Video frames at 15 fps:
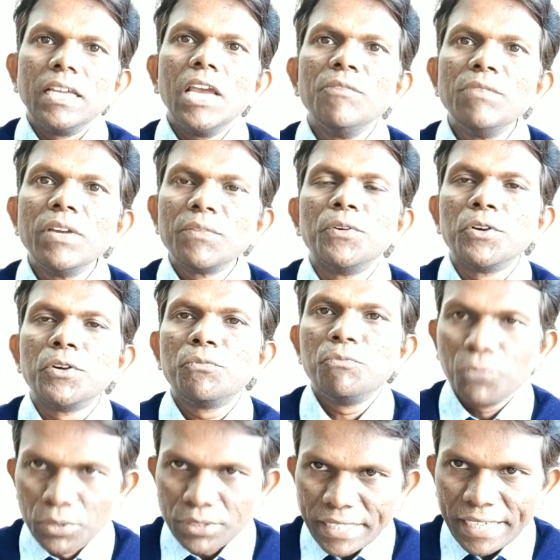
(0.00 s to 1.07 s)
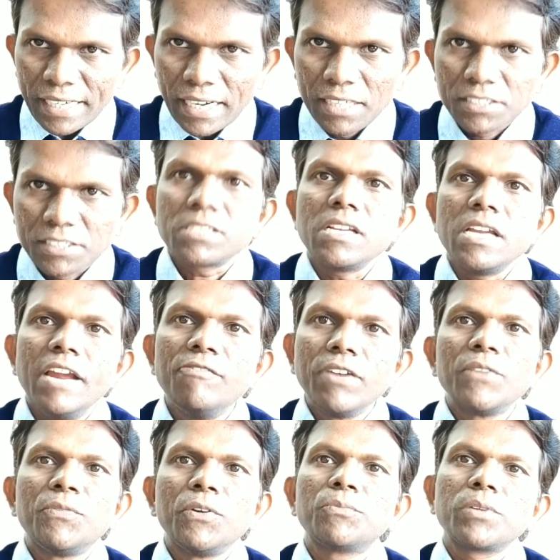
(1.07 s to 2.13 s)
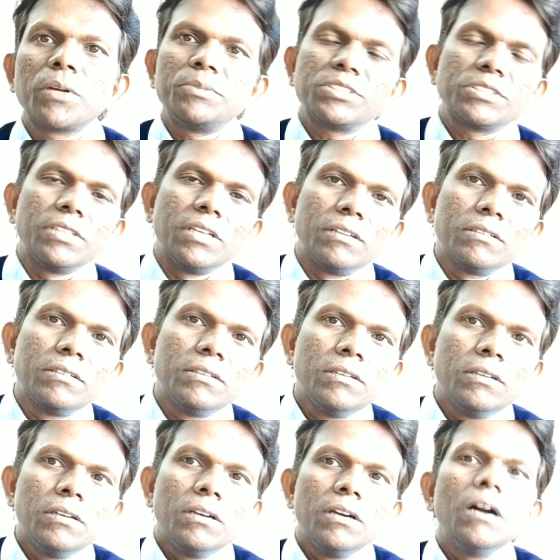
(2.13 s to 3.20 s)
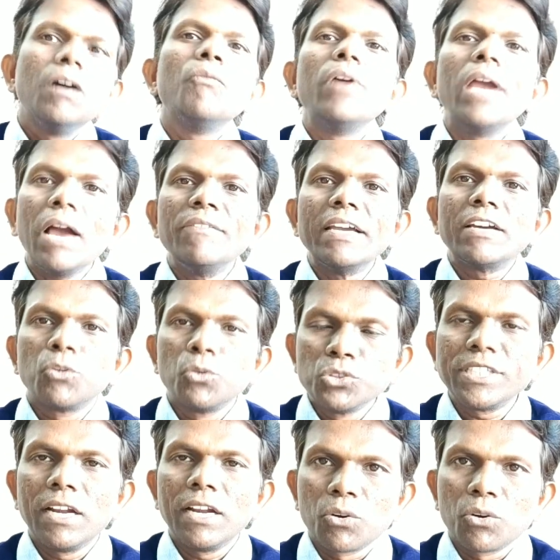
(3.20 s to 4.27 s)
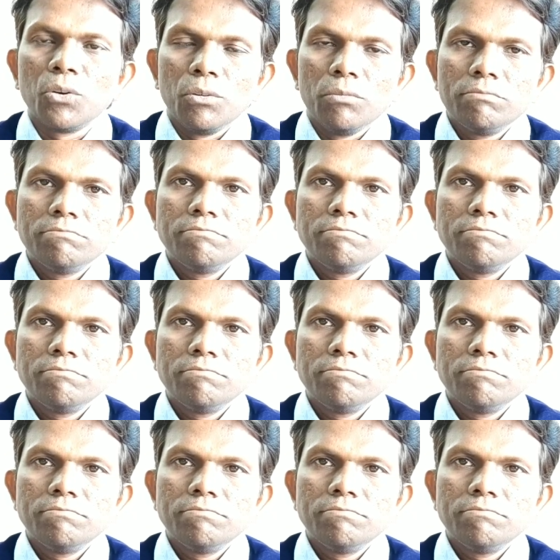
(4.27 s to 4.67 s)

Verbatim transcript: every food technologist, every food professional, we have a crucial role